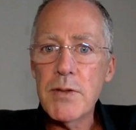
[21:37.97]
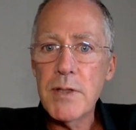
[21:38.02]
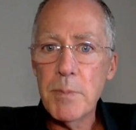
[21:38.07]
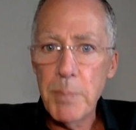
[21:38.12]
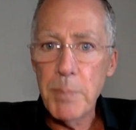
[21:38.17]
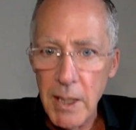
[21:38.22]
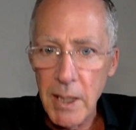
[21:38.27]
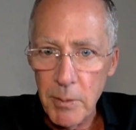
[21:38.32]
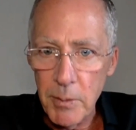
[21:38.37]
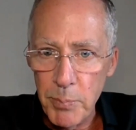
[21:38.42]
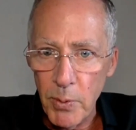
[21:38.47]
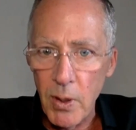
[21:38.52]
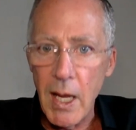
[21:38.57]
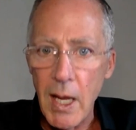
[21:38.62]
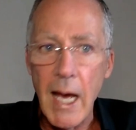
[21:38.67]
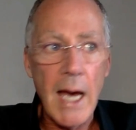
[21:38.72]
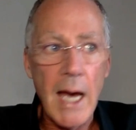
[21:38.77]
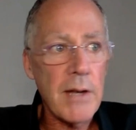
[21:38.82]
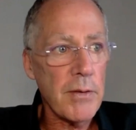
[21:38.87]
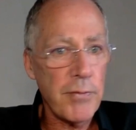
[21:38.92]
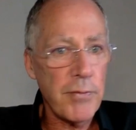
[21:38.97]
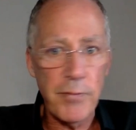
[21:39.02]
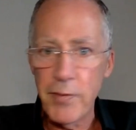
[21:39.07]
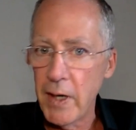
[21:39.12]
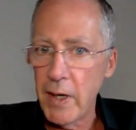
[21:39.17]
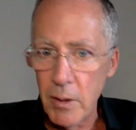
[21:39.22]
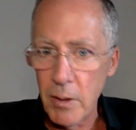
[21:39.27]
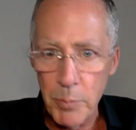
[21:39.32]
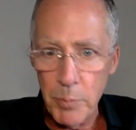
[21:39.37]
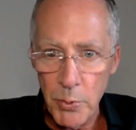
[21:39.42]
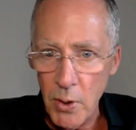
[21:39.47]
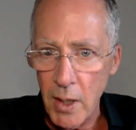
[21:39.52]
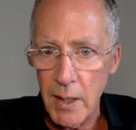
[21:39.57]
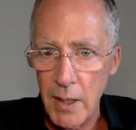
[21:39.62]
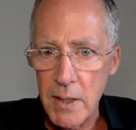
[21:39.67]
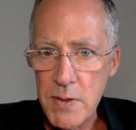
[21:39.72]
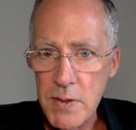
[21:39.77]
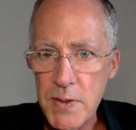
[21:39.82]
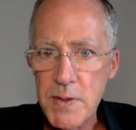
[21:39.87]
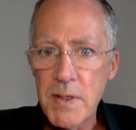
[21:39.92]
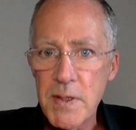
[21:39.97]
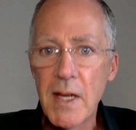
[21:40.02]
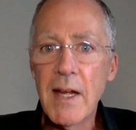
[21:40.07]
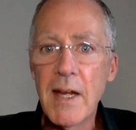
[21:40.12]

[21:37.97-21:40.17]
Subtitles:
to people at a fair price.